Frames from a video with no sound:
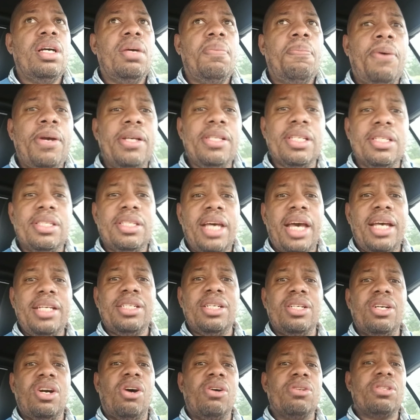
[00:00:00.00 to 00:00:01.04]

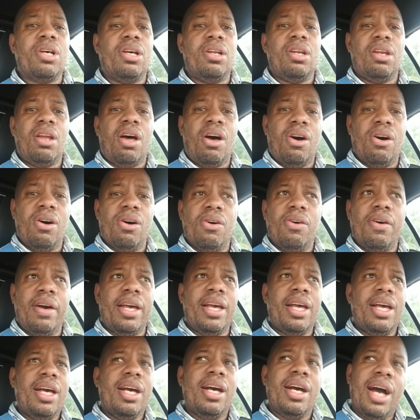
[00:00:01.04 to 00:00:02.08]
Presentation goes a long
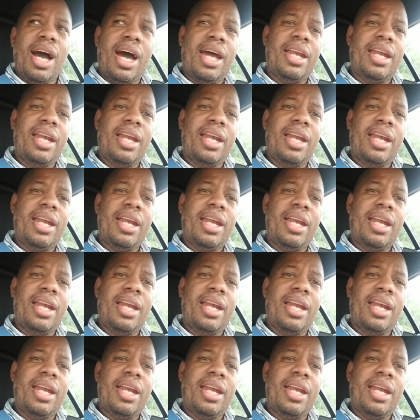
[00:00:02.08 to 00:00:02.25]
way. How